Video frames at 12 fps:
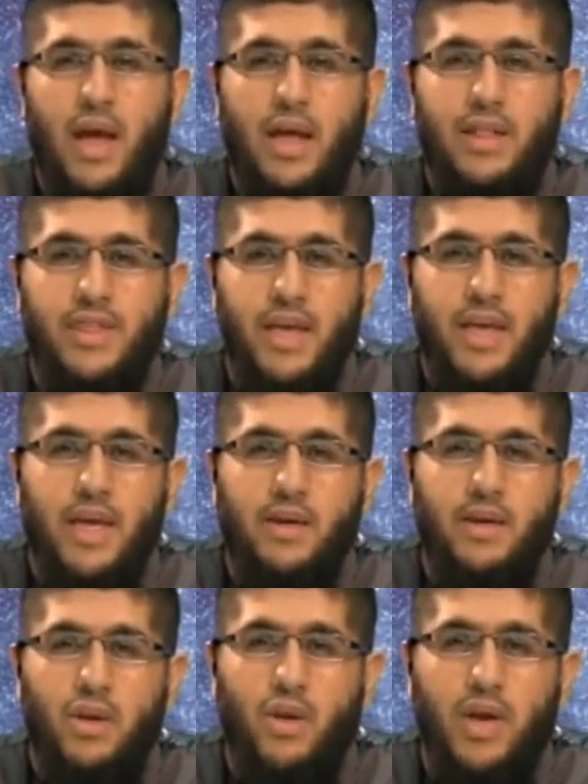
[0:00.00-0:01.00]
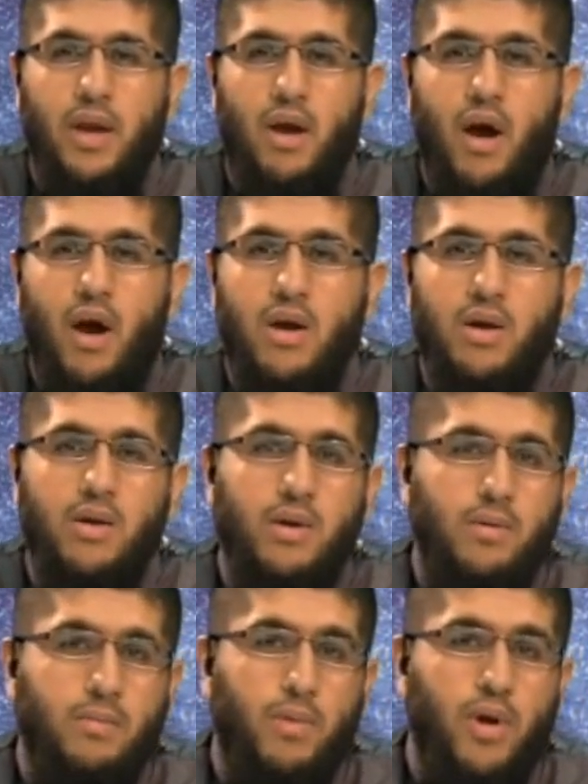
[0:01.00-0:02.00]
and think and look at our
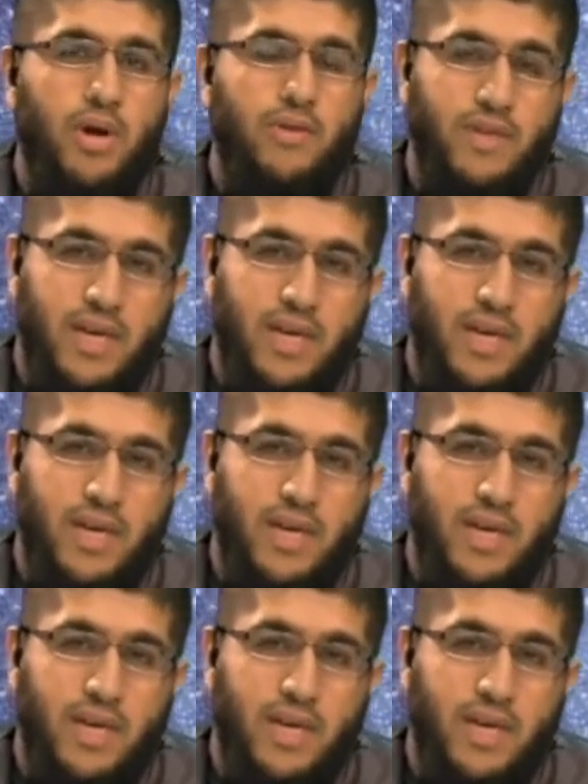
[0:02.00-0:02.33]
book of